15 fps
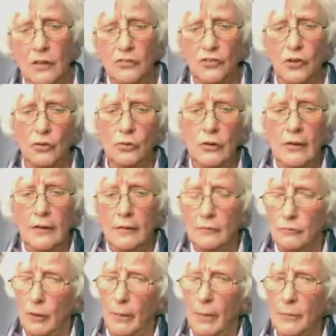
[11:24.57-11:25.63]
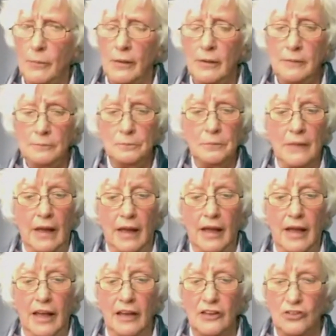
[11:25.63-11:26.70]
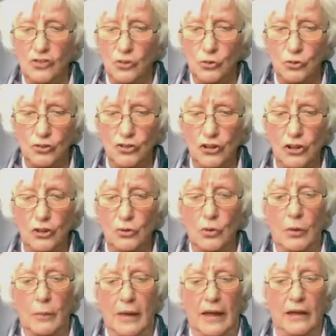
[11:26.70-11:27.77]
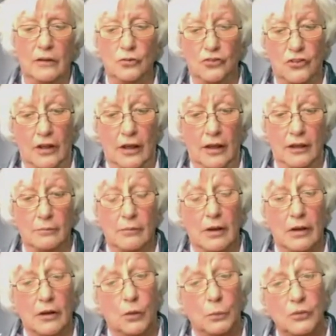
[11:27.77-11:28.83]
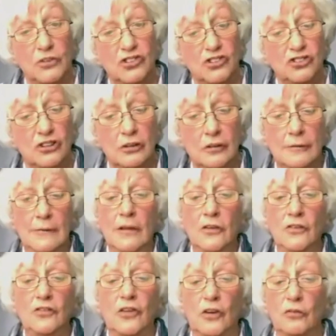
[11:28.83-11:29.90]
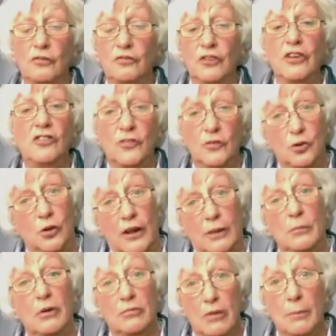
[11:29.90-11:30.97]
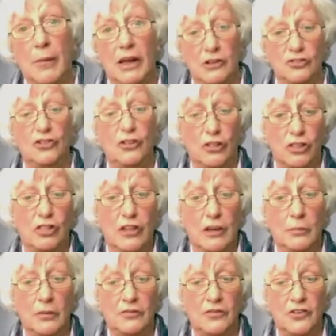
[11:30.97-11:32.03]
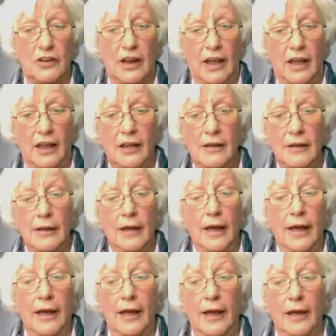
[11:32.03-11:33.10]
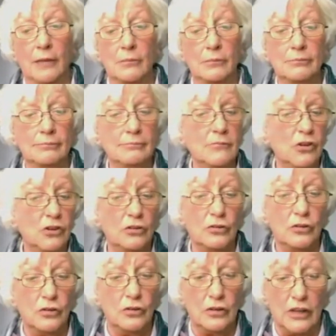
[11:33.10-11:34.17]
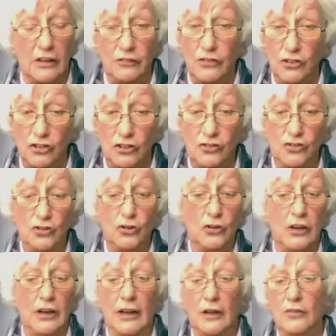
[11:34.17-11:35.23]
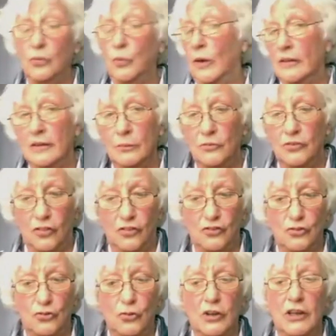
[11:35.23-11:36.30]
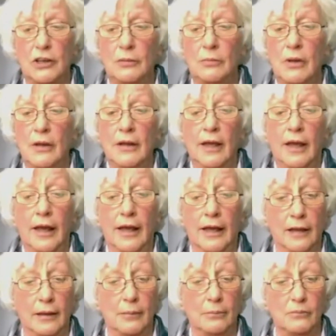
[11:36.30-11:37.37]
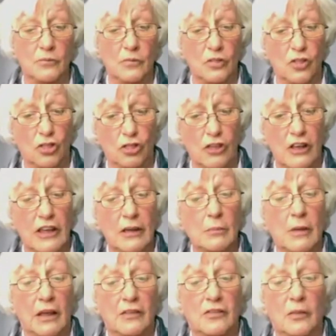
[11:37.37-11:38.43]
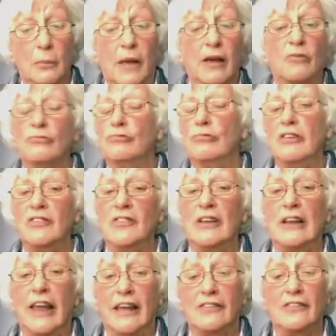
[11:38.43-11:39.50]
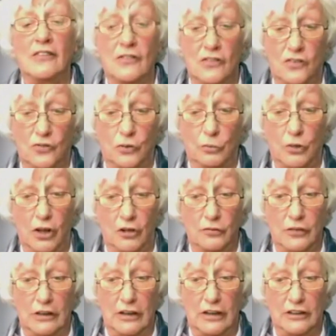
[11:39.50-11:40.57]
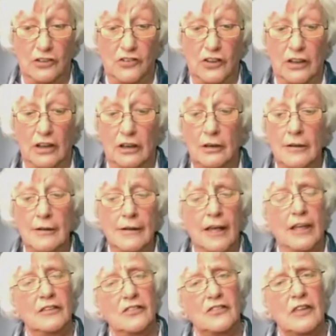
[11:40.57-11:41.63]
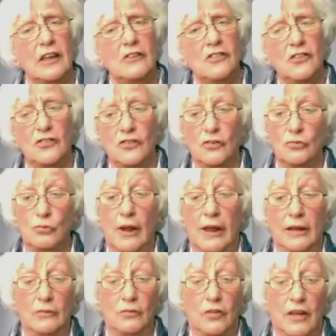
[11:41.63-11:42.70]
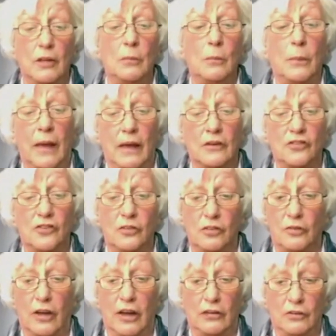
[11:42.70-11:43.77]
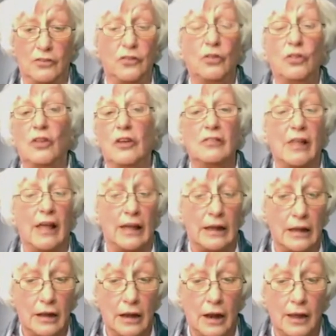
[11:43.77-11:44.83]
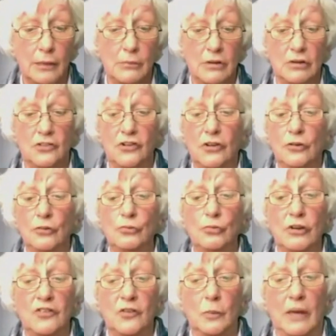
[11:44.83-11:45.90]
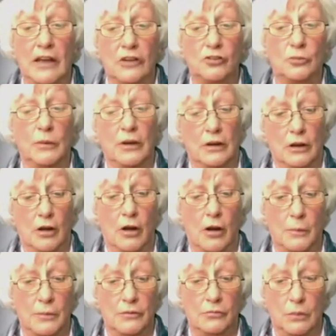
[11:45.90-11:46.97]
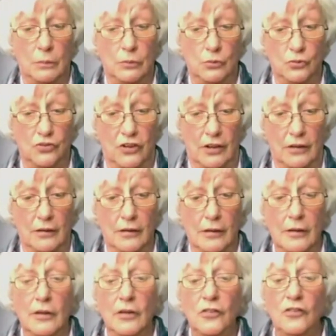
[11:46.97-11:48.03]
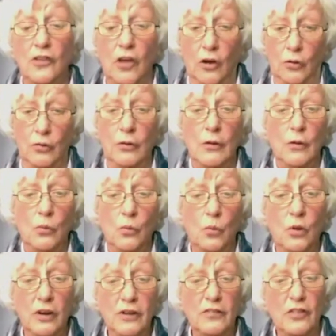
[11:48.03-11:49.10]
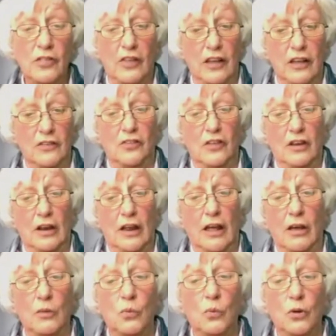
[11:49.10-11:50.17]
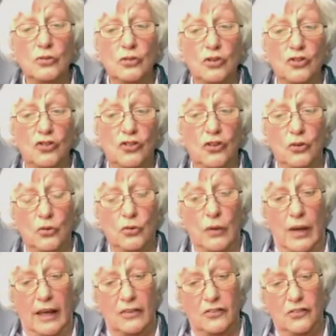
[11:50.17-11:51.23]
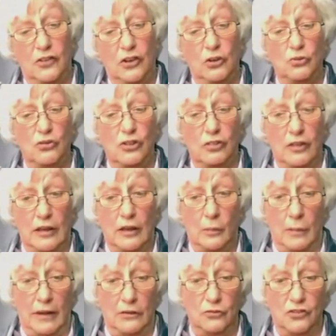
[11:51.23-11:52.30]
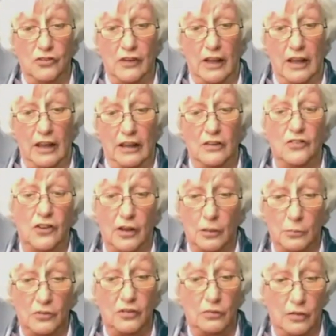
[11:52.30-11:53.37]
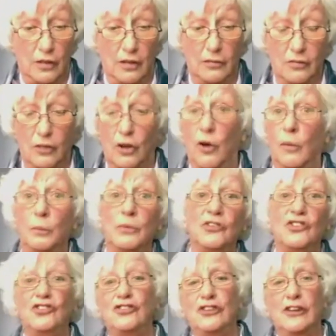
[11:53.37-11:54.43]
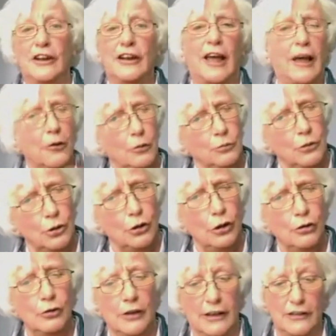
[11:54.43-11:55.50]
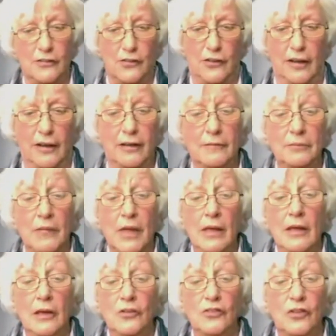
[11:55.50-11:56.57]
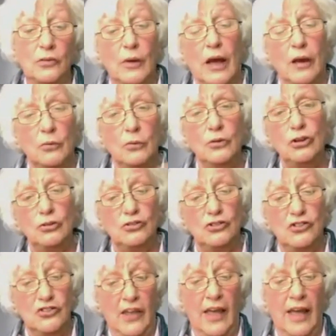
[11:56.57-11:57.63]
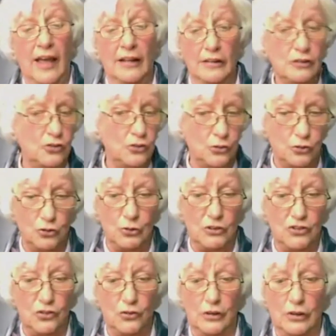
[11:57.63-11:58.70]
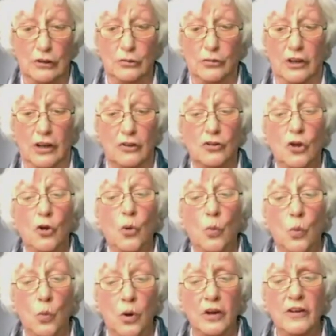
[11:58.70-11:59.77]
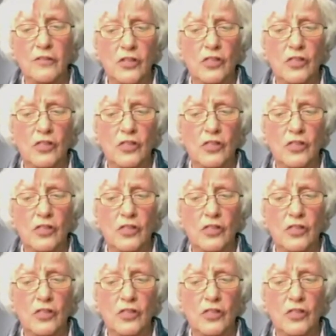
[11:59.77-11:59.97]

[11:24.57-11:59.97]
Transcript: So remember, I talked to you about a competition. So first of all, let me remind you the theme of today. If you're just joining us, welcome to the stream. The theme is about risk lessons from COVID-19 and centers around the impact of the virus on things like climate, risk management, and carbon reporting. So one of the things that I want to ask you to think about today in terms of the competition, and I hope you'll all enter. So I want you to talk to Internal Audit, one of